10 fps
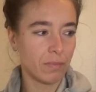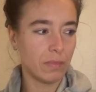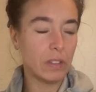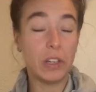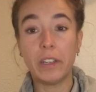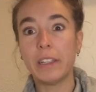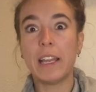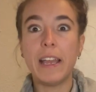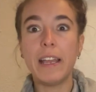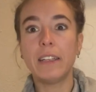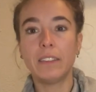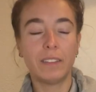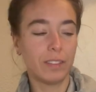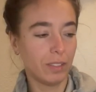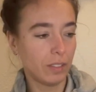not again,
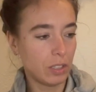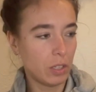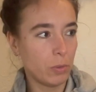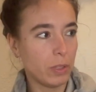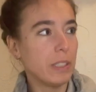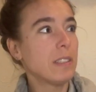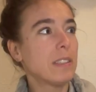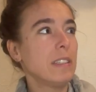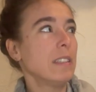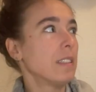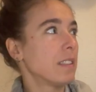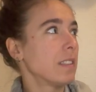what is this,